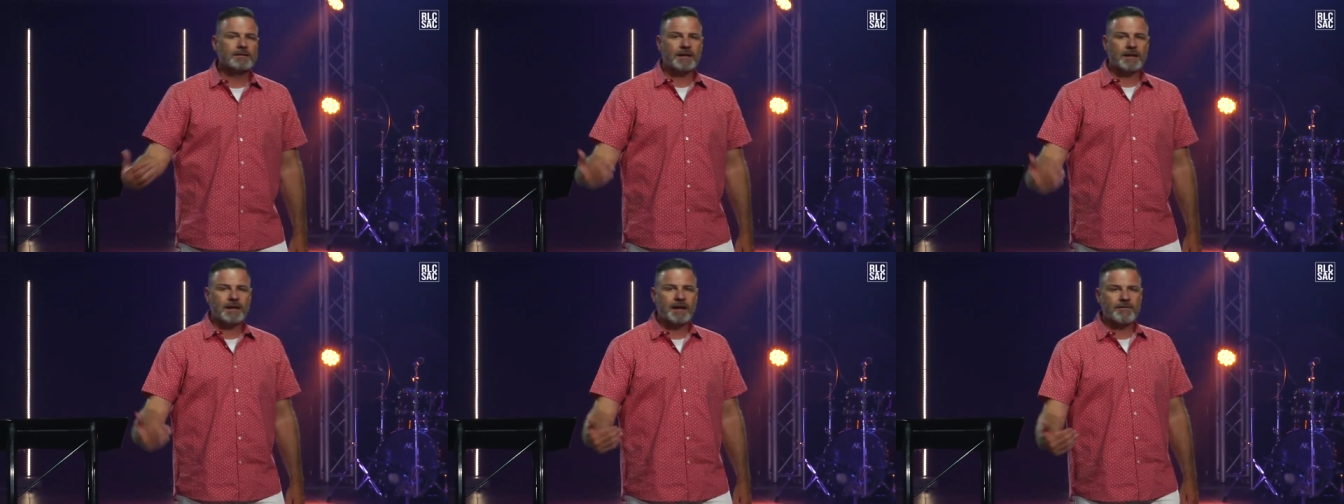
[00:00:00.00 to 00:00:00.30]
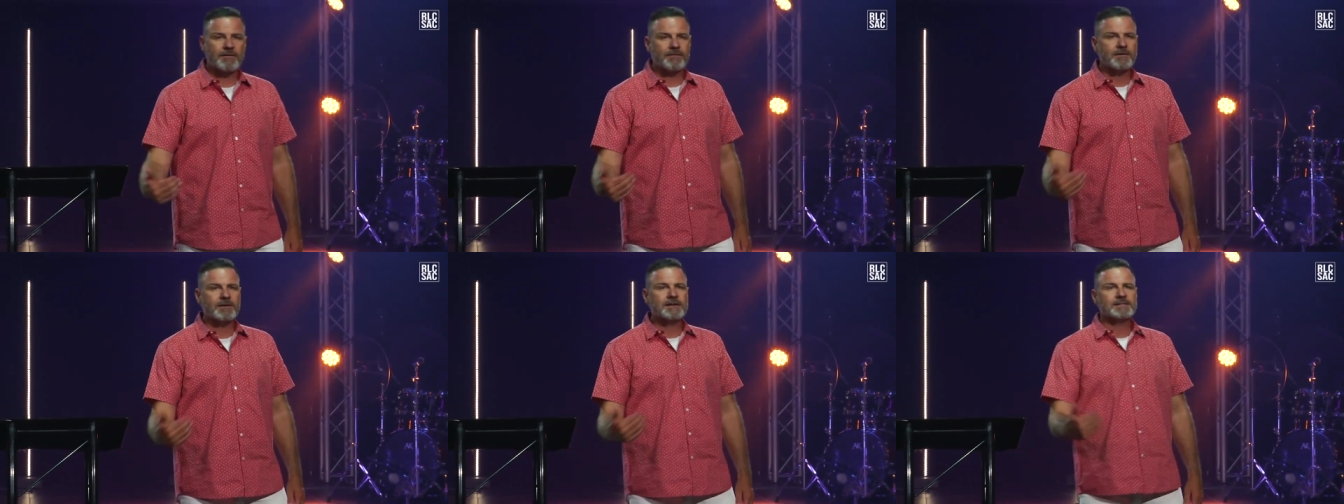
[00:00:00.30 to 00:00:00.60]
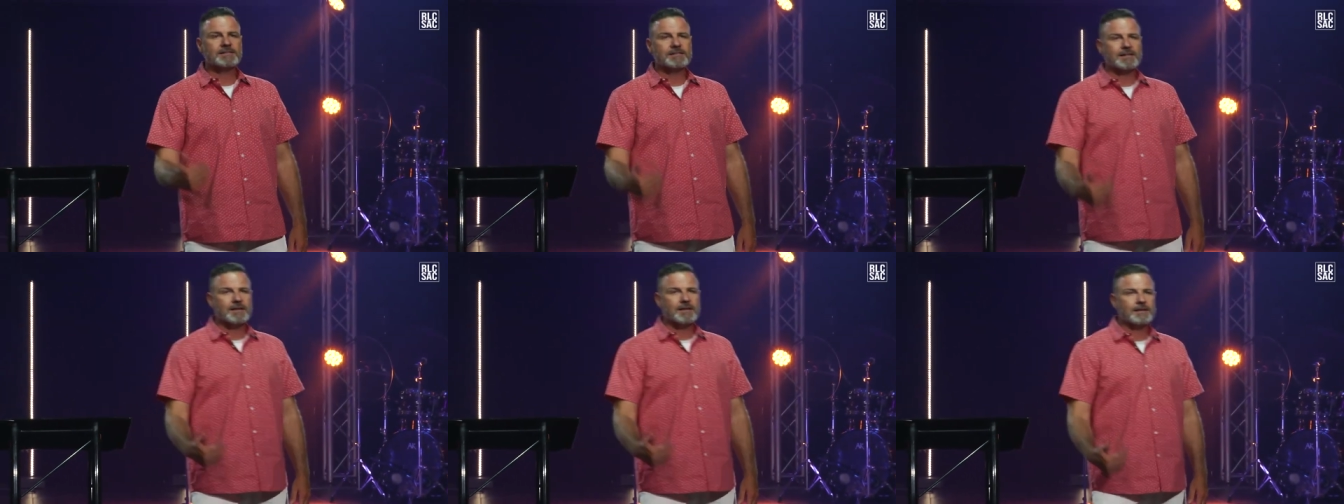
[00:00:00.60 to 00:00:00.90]
that
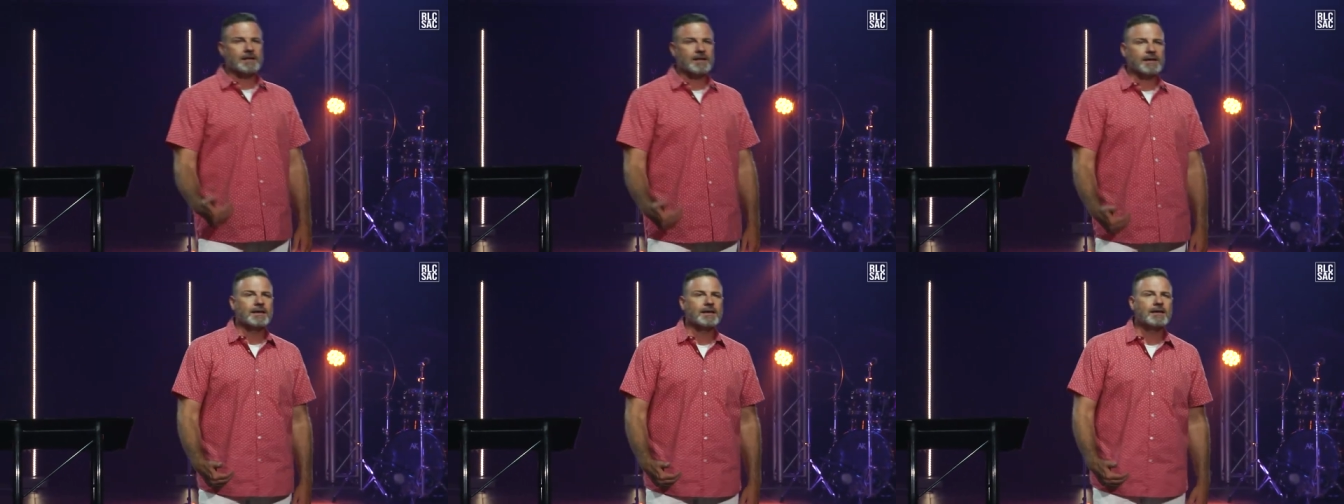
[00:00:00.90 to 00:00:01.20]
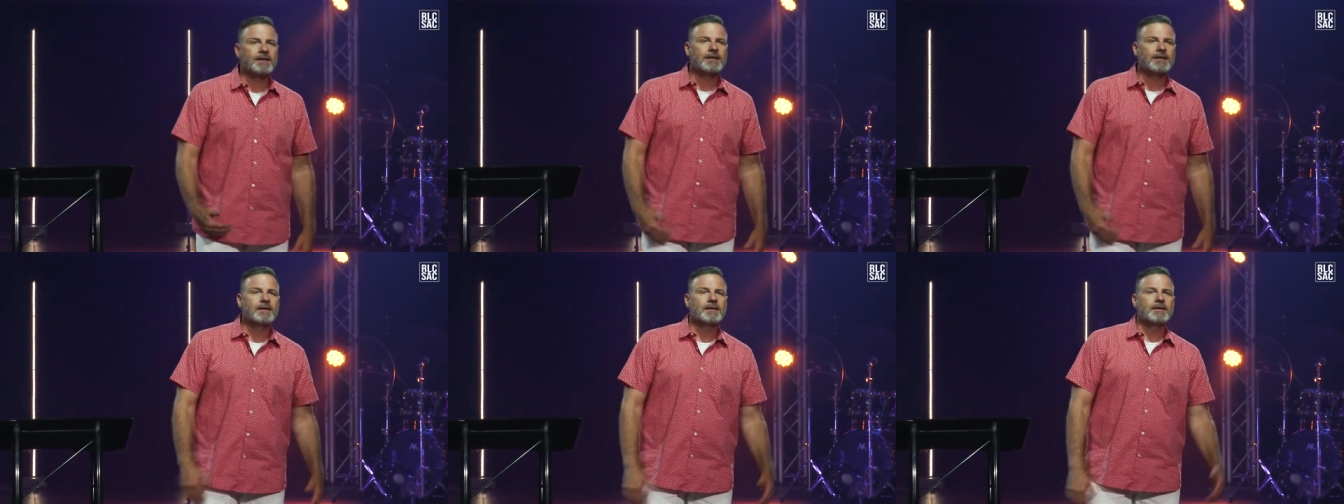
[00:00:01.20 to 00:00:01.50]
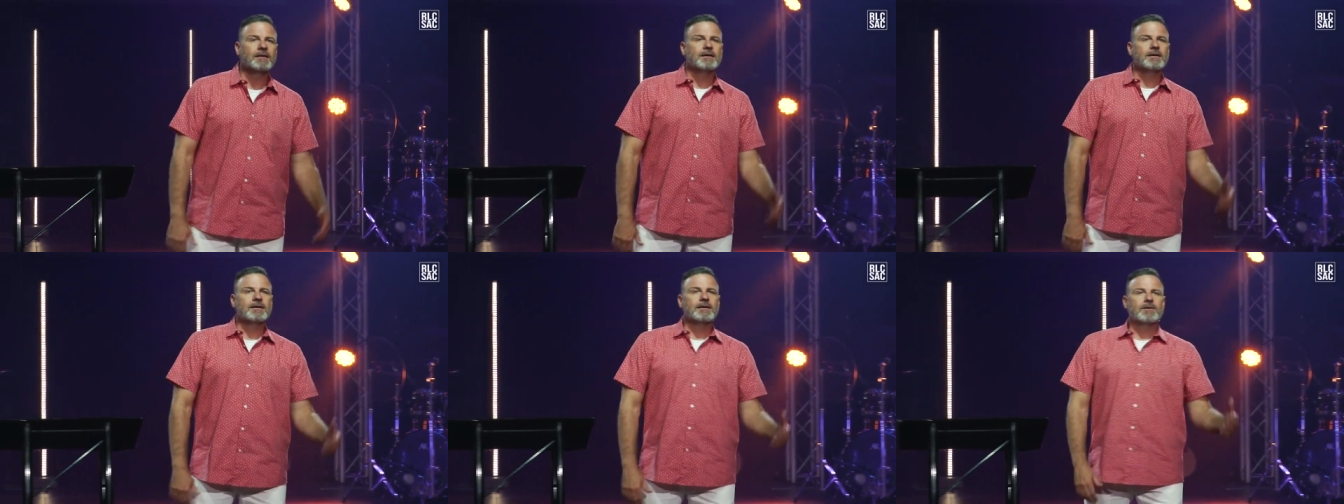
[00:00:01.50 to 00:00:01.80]
every Sunday,
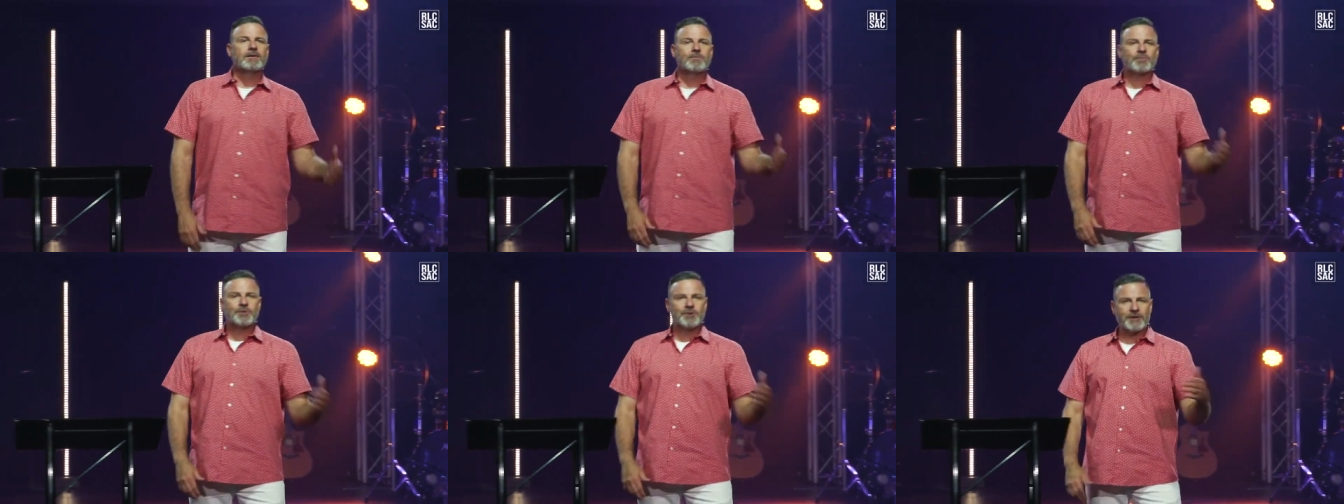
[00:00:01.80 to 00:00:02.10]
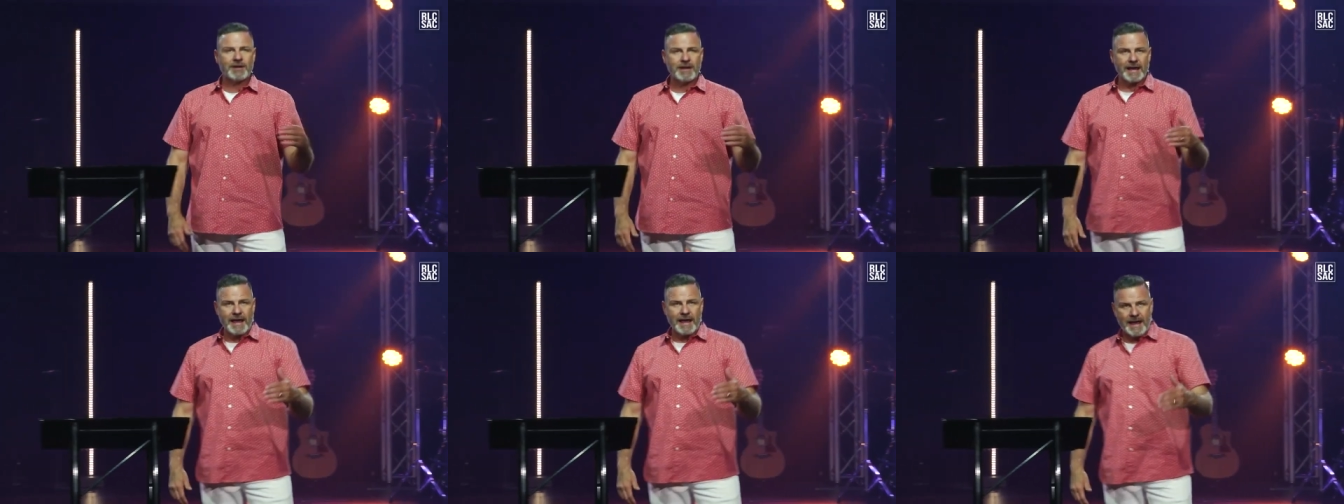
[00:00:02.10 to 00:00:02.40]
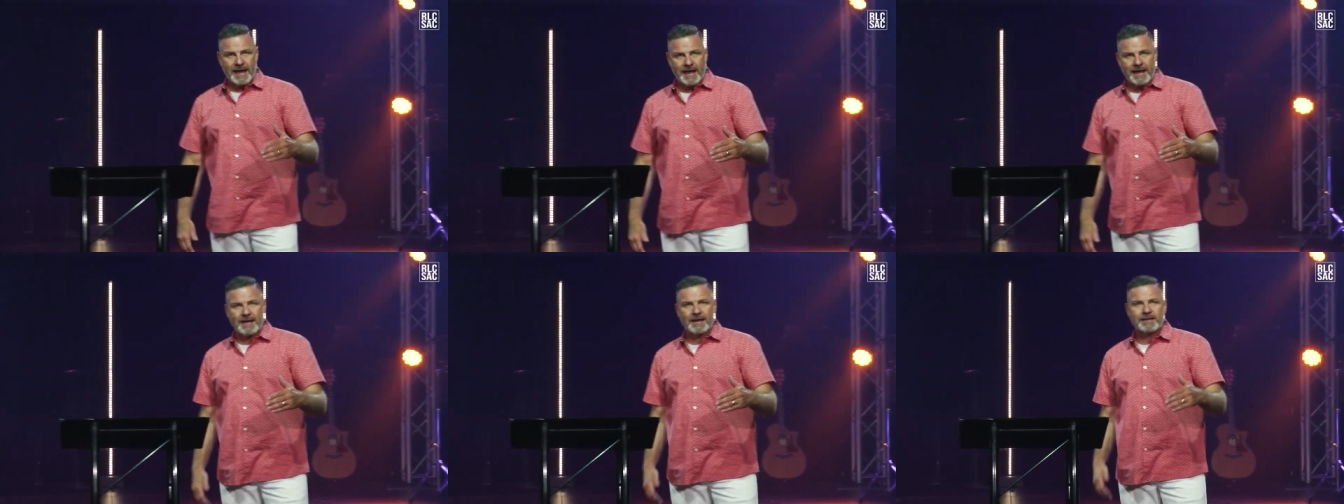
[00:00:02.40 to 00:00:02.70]
we're gonna
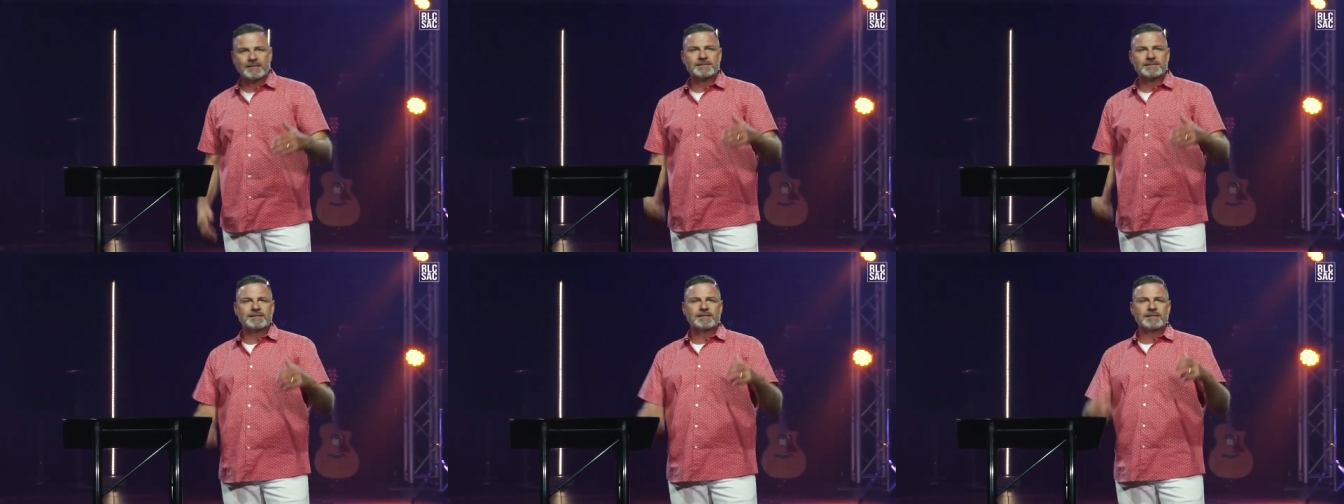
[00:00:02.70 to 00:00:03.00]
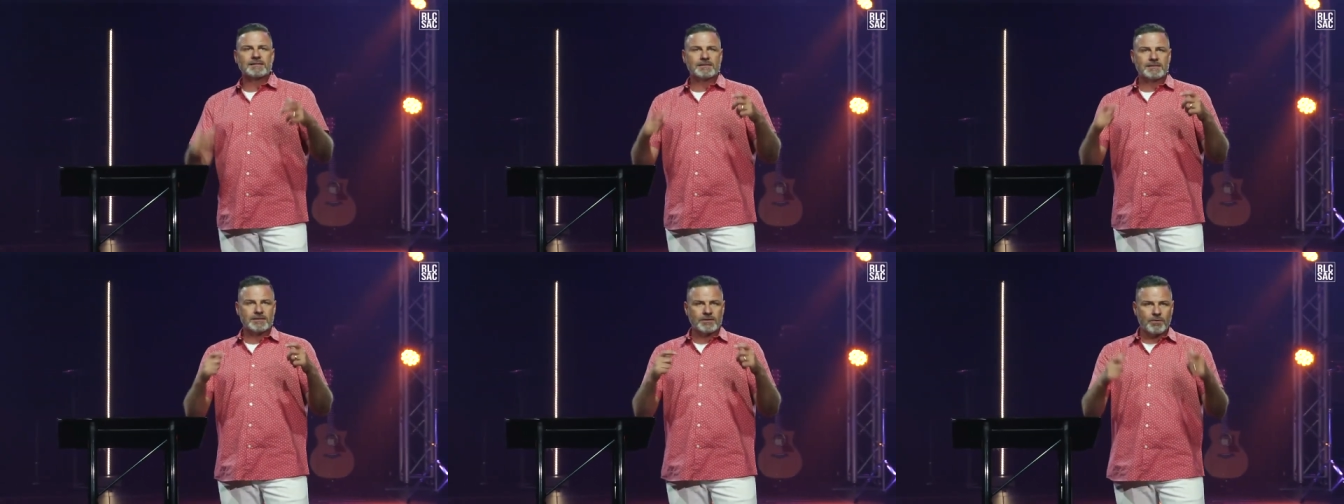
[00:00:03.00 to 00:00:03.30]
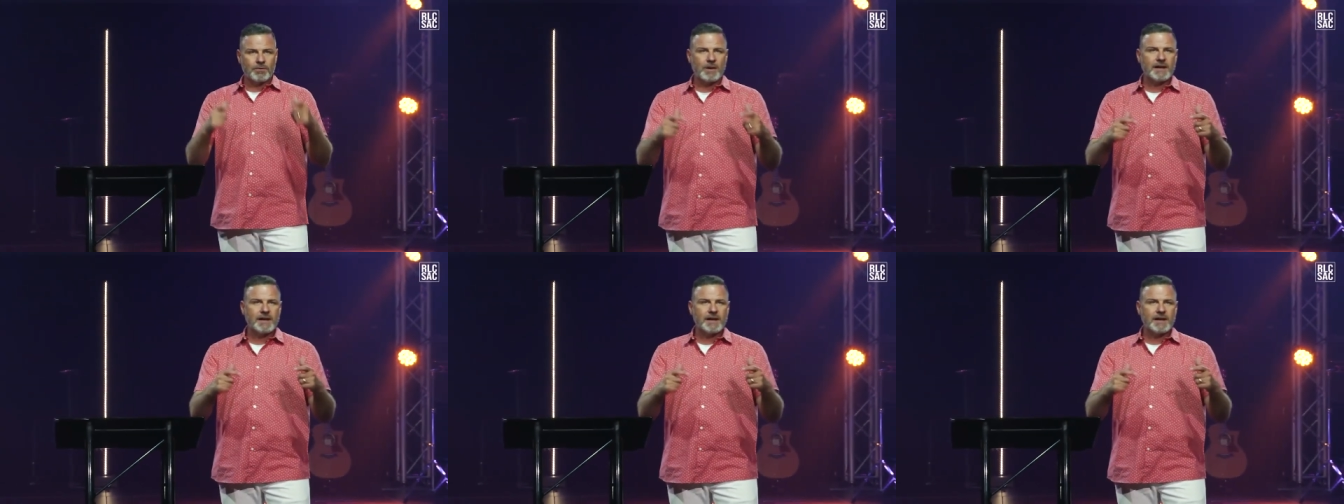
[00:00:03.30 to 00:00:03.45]
ask the